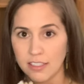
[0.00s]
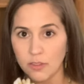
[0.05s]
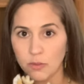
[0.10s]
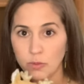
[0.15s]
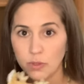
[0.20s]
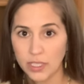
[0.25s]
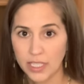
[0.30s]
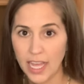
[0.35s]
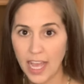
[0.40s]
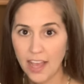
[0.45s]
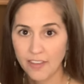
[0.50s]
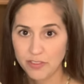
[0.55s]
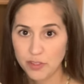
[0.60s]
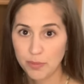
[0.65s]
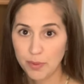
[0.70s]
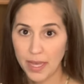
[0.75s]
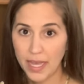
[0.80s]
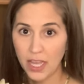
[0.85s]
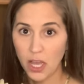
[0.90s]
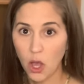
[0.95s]
we're gonna have to
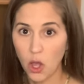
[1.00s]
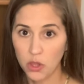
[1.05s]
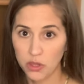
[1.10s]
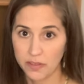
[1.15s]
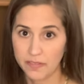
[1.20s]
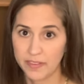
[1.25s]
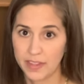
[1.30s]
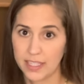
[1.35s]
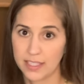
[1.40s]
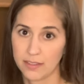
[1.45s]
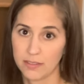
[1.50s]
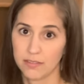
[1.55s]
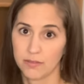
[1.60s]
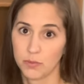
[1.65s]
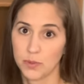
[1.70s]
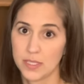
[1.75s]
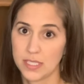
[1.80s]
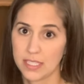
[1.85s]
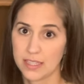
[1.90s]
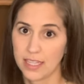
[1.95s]
buy all of the
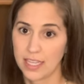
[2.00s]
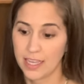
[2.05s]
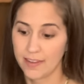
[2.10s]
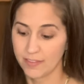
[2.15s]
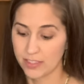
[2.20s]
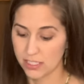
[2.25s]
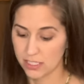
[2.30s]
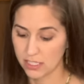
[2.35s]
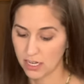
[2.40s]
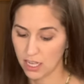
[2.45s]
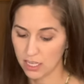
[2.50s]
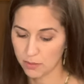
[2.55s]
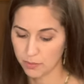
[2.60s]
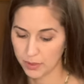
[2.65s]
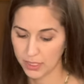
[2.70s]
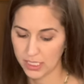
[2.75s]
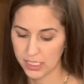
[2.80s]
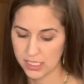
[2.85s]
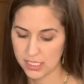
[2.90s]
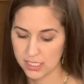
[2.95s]
ones that they have in stock
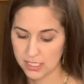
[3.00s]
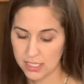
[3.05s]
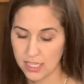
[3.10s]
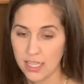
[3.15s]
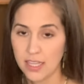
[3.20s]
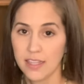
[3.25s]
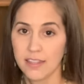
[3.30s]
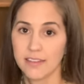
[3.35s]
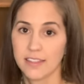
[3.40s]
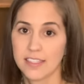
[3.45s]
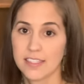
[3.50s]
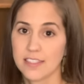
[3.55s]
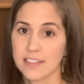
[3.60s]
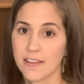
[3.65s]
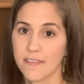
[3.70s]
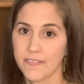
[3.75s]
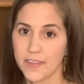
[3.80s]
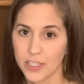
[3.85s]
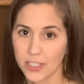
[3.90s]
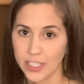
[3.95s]
because this is a
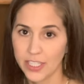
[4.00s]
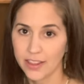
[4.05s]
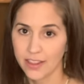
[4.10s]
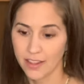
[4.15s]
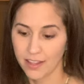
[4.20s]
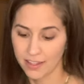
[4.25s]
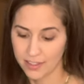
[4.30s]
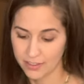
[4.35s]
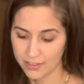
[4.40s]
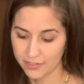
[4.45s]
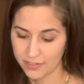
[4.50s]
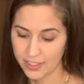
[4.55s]
very loved